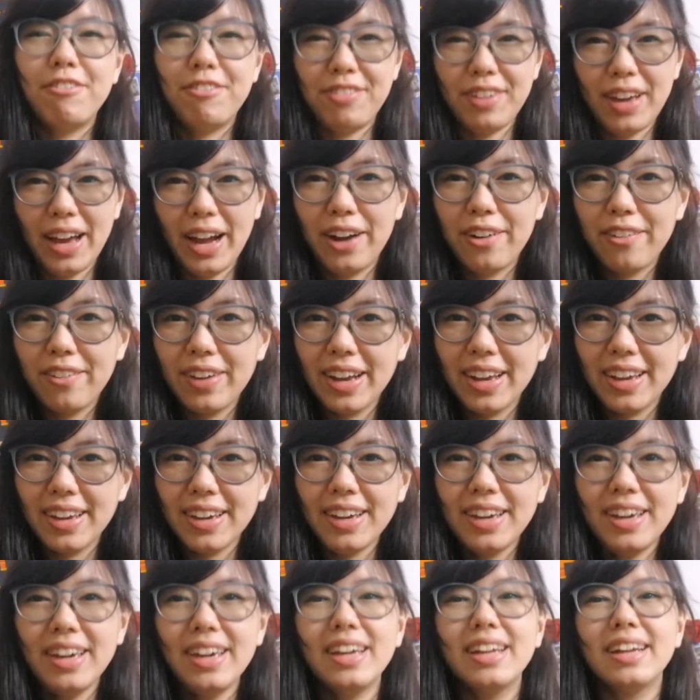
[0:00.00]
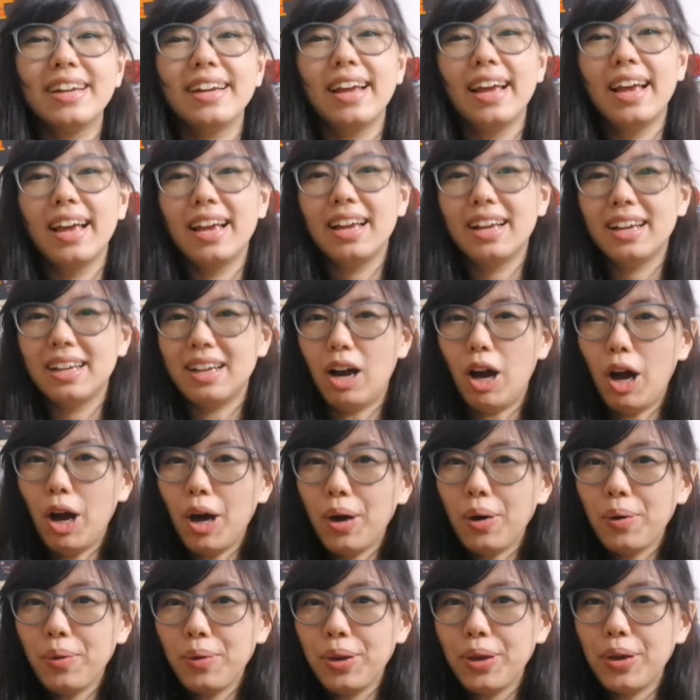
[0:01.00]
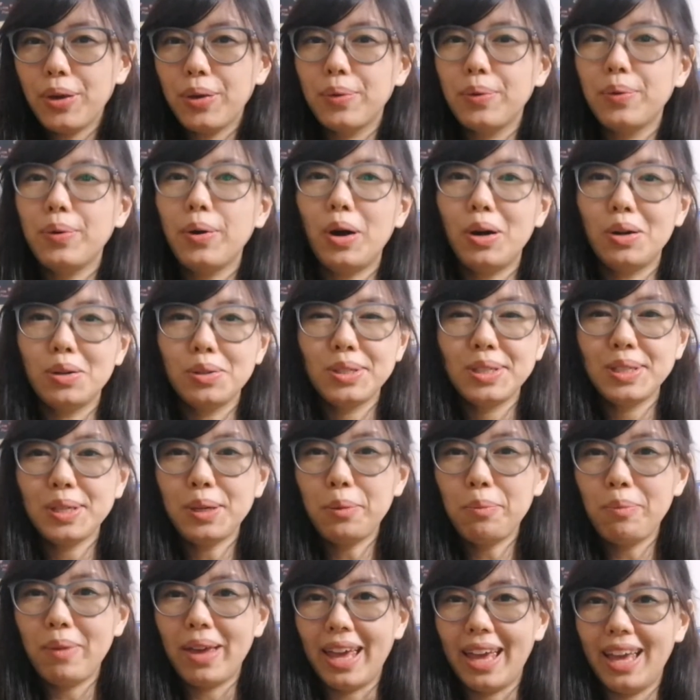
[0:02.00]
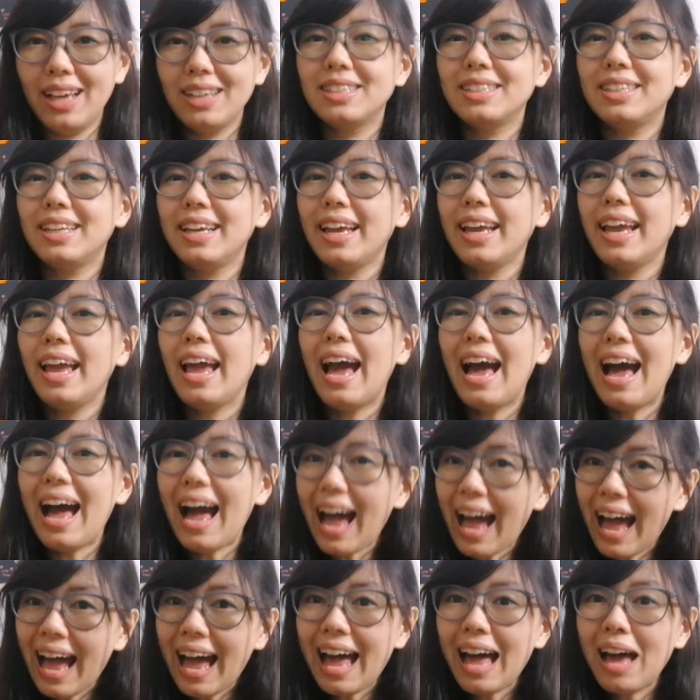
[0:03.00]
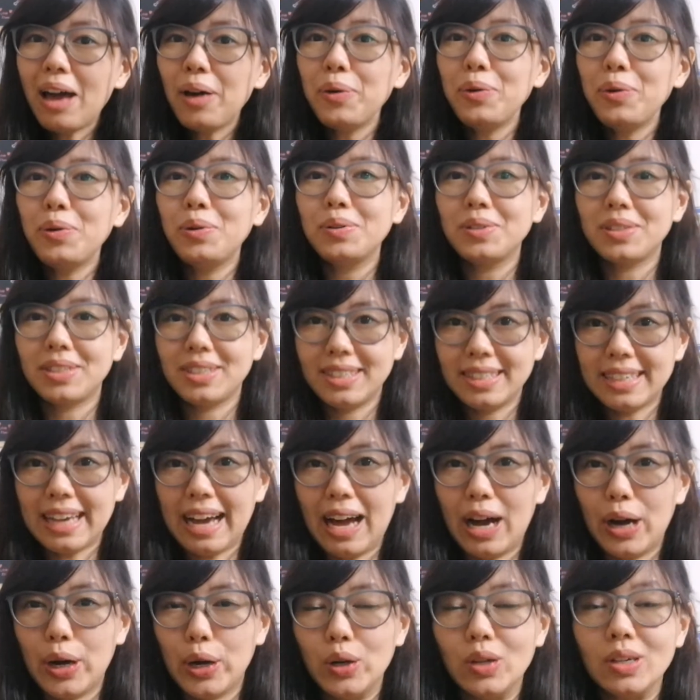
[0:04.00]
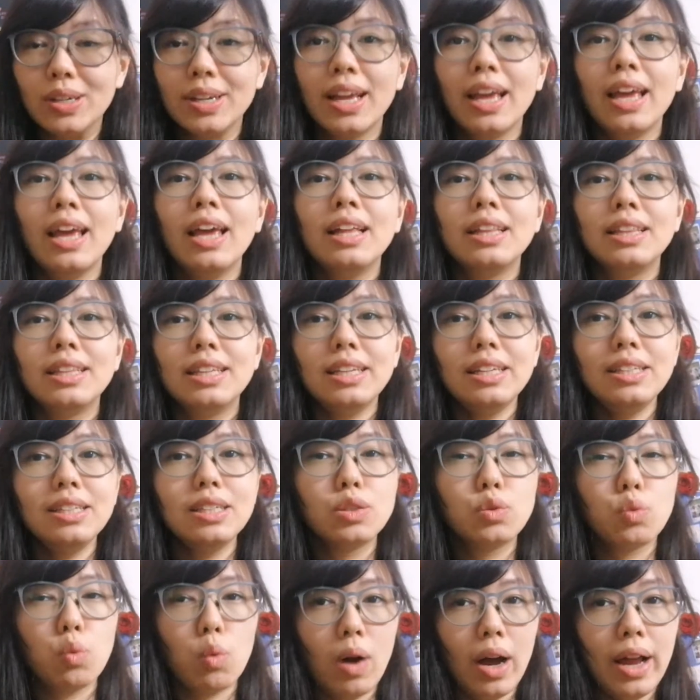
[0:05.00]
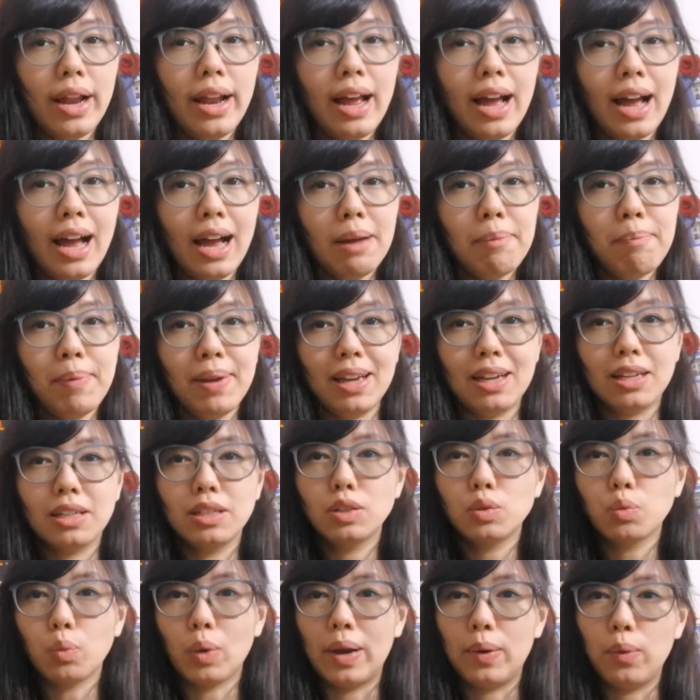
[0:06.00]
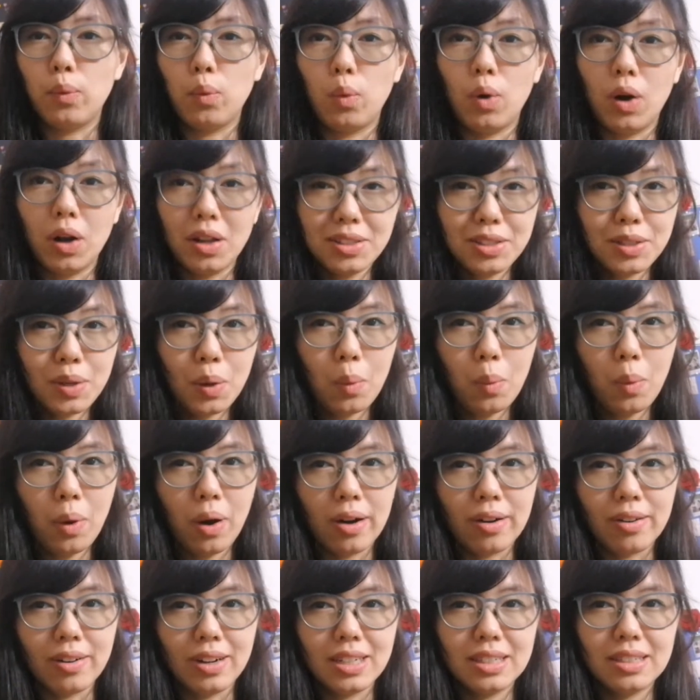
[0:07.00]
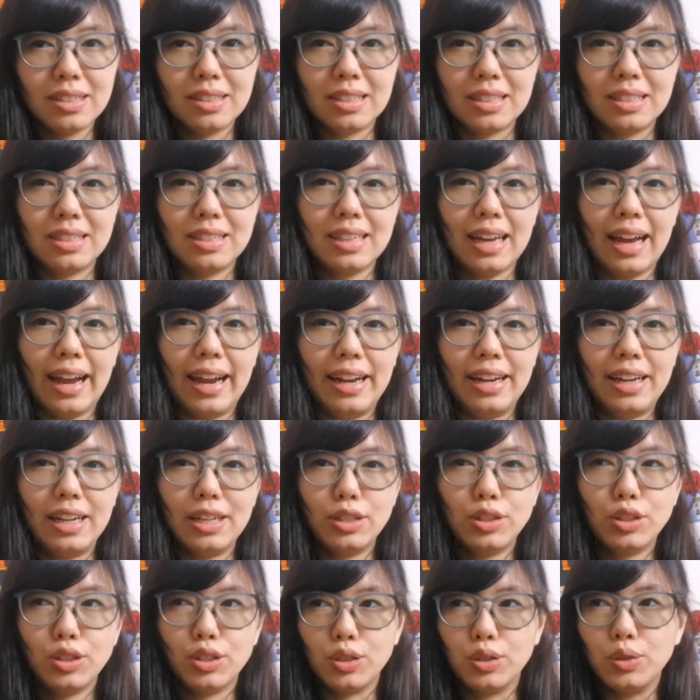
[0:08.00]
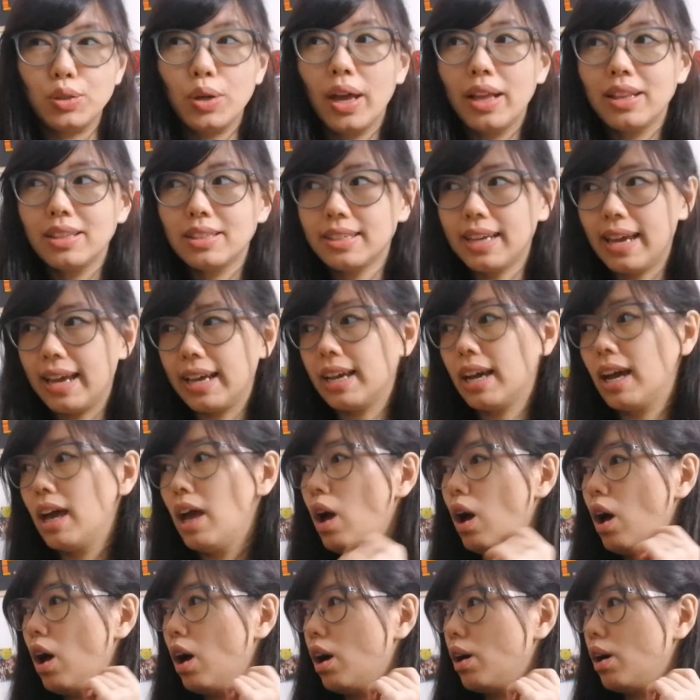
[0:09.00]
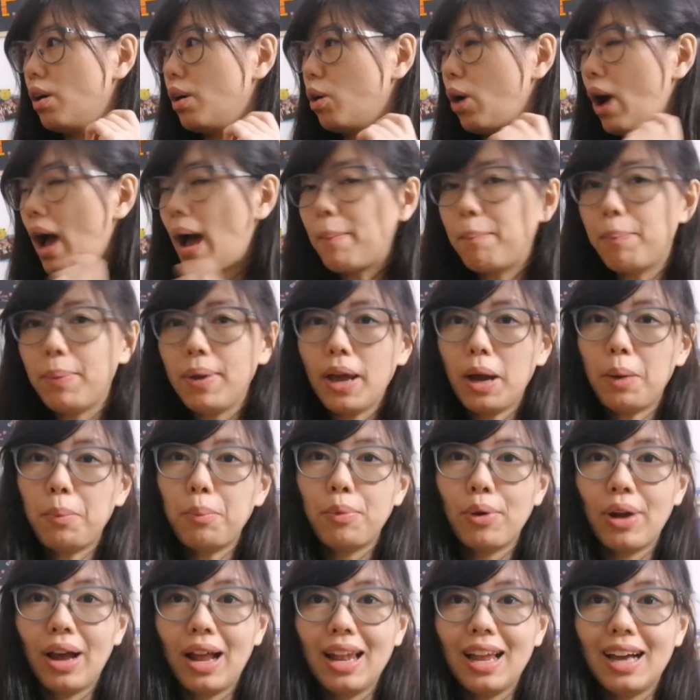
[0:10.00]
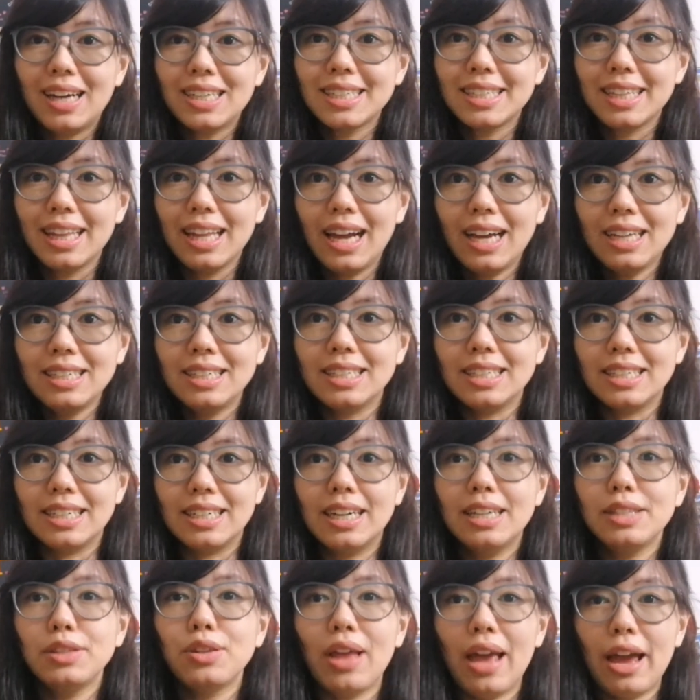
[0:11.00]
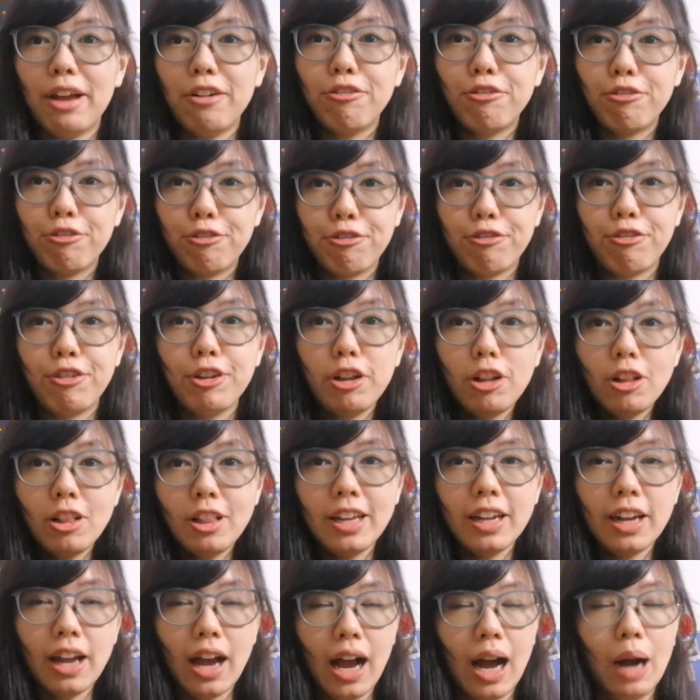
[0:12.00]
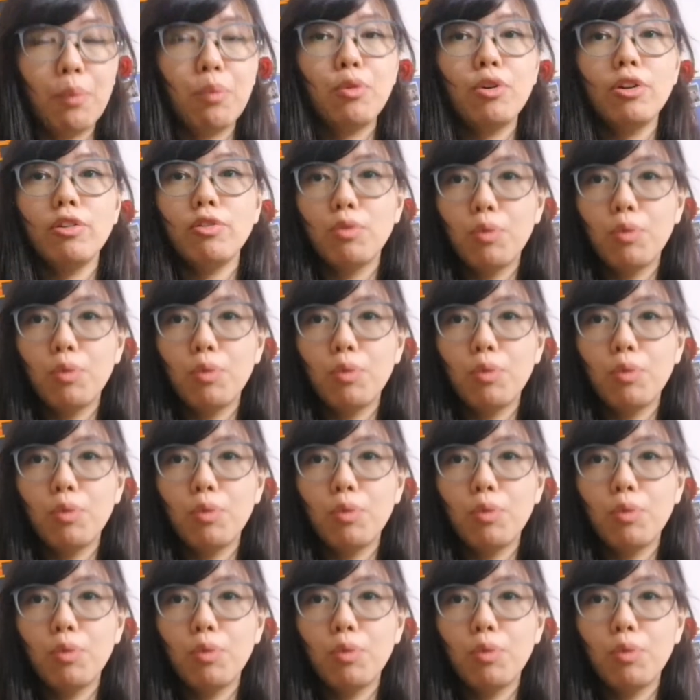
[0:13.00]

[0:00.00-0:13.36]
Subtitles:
Very good! OU also makes the OW sound. This is what happens when Walter Walrus decided to take Appy Umbrella's letter and fill it up with